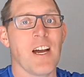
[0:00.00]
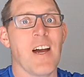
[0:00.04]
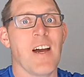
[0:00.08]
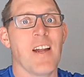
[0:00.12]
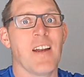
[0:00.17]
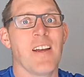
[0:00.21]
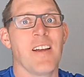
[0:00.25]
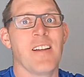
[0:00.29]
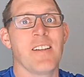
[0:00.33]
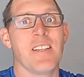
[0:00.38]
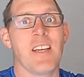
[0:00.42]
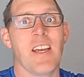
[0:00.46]

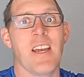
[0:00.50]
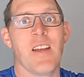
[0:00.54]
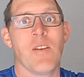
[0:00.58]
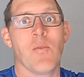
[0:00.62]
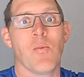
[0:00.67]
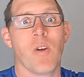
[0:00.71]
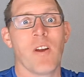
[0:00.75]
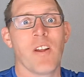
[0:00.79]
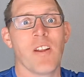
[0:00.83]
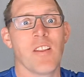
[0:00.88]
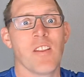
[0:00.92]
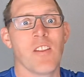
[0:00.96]
on it and
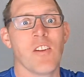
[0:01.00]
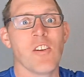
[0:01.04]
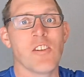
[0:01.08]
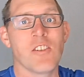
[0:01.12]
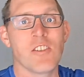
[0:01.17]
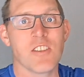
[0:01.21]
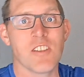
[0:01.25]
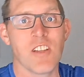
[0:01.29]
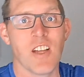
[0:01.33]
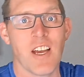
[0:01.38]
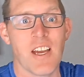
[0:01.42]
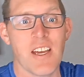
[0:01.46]
what it
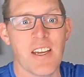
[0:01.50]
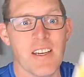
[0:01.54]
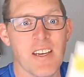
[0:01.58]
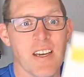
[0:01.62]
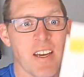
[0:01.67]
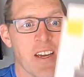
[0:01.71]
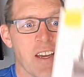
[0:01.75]
looks like.